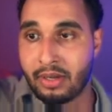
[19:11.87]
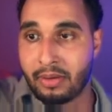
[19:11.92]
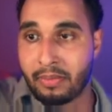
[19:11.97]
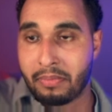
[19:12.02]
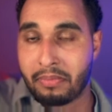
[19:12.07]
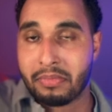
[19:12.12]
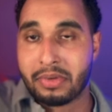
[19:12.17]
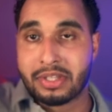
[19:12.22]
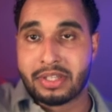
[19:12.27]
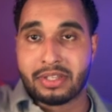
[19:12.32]

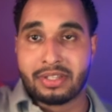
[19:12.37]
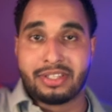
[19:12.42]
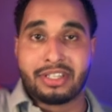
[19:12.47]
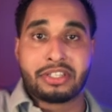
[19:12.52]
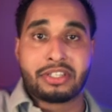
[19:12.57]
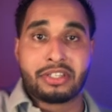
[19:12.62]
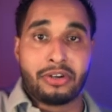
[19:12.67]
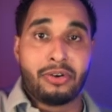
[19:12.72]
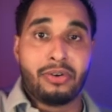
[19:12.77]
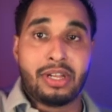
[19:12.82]
but that's
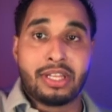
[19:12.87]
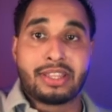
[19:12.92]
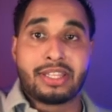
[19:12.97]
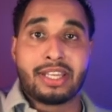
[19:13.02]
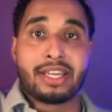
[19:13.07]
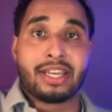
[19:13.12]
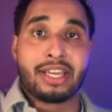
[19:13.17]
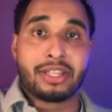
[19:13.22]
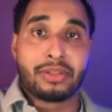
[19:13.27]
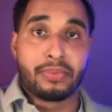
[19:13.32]
the only thing
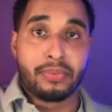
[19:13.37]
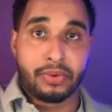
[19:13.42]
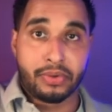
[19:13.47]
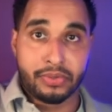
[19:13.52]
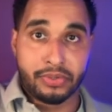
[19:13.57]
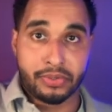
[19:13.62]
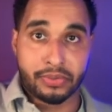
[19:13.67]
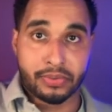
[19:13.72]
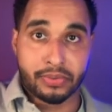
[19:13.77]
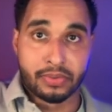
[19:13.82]
it will
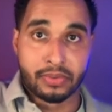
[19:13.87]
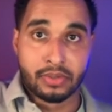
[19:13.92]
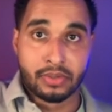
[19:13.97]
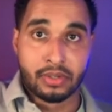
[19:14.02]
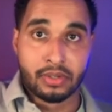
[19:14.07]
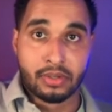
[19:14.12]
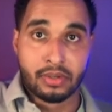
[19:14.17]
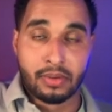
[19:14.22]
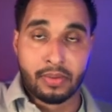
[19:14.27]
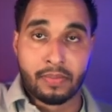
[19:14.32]
do.
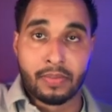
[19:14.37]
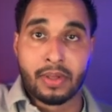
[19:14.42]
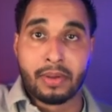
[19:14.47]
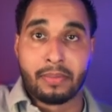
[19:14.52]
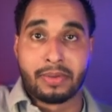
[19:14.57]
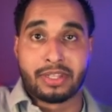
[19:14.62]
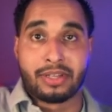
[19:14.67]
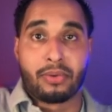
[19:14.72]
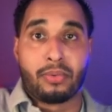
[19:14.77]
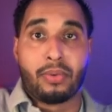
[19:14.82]

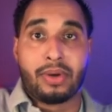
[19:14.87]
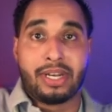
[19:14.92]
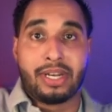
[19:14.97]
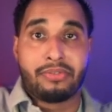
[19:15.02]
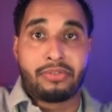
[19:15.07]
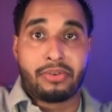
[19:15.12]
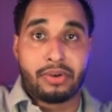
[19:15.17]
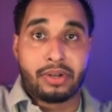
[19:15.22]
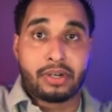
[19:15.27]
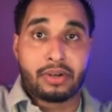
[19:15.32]
But
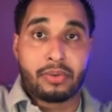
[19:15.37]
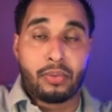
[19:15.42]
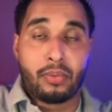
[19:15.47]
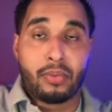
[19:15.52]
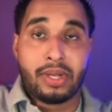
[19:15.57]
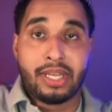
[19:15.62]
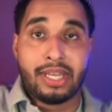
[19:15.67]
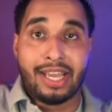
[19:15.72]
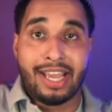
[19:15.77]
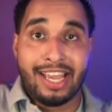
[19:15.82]
whenever
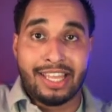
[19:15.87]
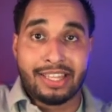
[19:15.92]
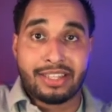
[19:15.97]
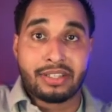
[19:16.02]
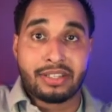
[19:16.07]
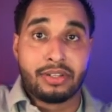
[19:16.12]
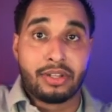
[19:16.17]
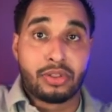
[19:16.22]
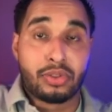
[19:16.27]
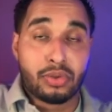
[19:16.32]
we add
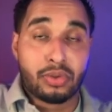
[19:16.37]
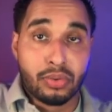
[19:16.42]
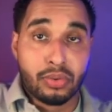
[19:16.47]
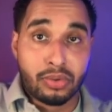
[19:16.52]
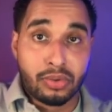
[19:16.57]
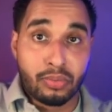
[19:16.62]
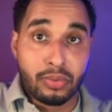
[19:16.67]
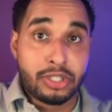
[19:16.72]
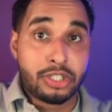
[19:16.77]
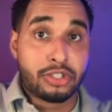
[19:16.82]
the tool
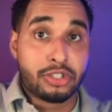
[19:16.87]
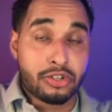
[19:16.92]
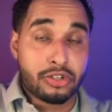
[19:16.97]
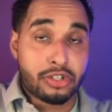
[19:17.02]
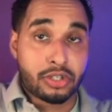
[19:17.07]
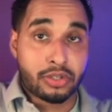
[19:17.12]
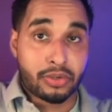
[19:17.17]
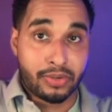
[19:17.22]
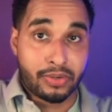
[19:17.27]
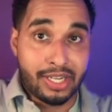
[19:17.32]
we just
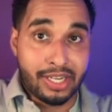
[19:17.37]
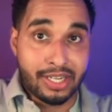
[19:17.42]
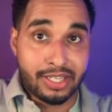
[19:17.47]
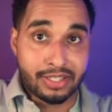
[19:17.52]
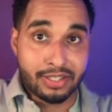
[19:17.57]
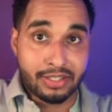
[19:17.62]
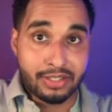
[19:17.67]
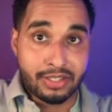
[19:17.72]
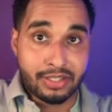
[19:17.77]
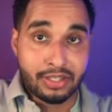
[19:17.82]

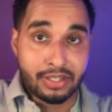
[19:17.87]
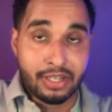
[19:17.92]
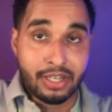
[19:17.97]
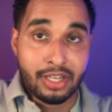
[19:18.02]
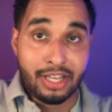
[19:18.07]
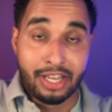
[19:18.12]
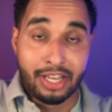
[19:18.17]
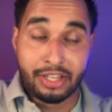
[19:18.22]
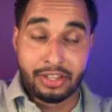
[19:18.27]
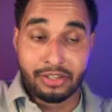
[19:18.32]
created,
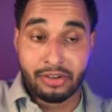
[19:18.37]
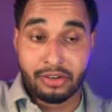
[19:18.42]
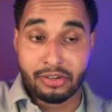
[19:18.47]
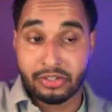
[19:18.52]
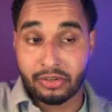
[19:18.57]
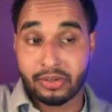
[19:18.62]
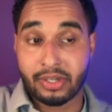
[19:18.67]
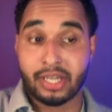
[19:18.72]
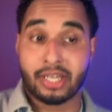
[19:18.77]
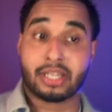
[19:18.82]
it knows,
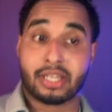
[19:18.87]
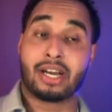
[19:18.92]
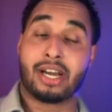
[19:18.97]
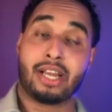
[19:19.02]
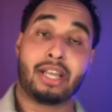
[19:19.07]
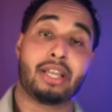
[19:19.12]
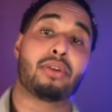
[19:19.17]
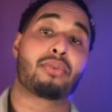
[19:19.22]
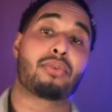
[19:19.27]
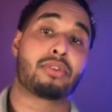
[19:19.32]
okay,
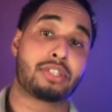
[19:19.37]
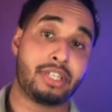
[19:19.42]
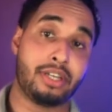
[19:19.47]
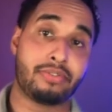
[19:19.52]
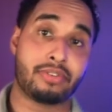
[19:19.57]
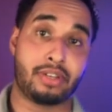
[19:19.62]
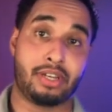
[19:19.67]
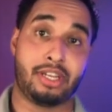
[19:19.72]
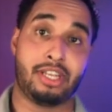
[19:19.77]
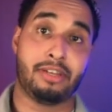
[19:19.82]
I received
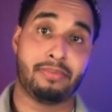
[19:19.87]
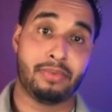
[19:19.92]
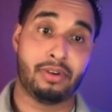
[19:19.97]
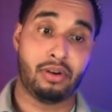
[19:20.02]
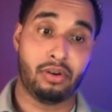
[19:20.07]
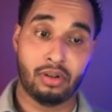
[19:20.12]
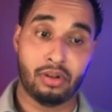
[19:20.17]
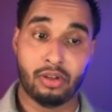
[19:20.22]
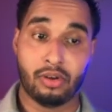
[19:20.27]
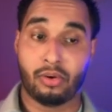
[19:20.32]
an
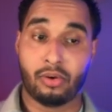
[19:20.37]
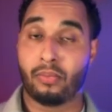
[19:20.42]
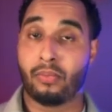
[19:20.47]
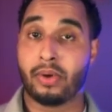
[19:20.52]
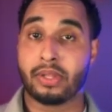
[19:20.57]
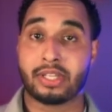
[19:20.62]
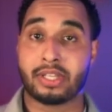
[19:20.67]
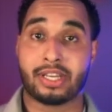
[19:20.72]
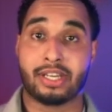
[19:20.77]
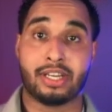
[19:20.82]
email.
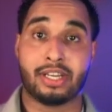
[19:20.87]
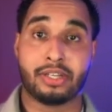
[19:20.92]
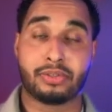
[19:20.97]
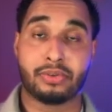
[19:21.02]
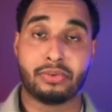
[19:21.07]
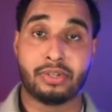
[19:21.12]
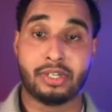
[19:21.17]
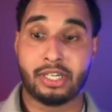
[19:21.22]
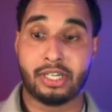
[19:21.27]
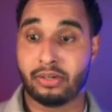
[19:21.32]
What can I do
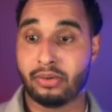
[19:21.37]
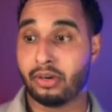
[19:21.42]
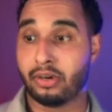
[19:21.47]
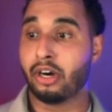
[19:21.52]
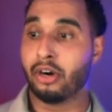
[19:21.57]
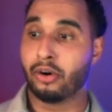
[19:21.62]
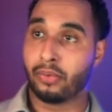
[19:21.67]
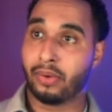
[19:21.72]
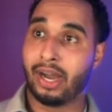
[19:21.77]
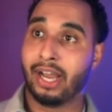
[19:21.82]
now?
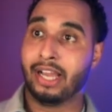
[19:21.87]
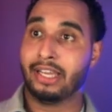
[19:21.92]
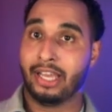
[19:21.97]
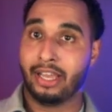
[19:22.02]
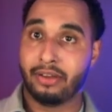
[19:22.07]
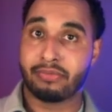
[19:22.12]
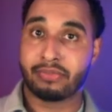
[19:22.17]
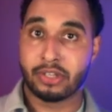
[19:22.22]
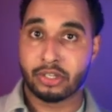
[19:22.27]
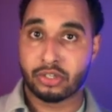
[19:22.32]
Oh, I
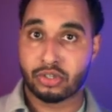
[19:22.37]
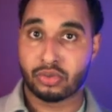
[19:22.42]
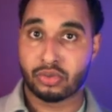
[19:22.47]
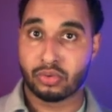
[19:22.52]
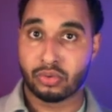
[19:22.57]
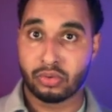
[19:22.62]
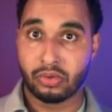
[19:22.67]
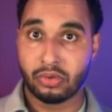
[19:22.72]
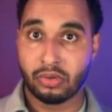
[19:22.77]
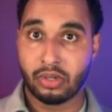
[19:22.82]
have this
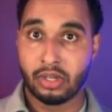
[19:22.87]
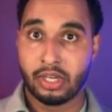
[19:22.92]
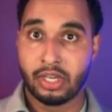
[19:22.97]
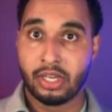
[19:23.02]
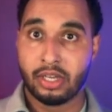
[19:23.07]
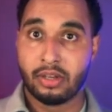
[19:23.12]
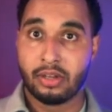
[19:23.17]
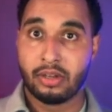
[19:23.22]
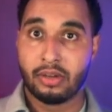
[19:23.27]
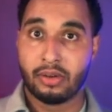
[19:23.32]
tool
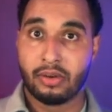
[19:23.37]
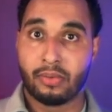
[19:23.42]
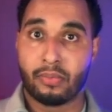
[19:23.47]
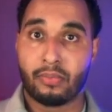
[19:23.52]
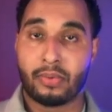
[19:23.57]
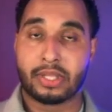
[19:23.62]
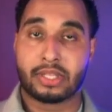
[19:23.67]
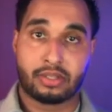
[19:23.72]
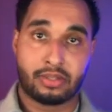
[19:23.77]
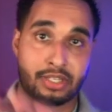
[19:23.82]

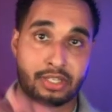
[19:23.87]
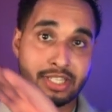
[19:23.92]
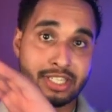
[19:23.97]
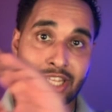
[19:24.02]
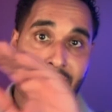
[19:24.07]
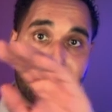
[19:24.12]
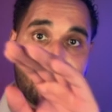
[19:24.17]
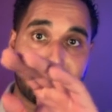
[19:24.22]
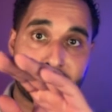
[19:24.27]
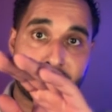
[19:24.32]
with the
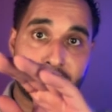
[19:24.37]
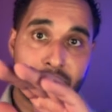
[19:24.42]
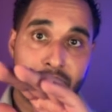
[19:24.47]
steps,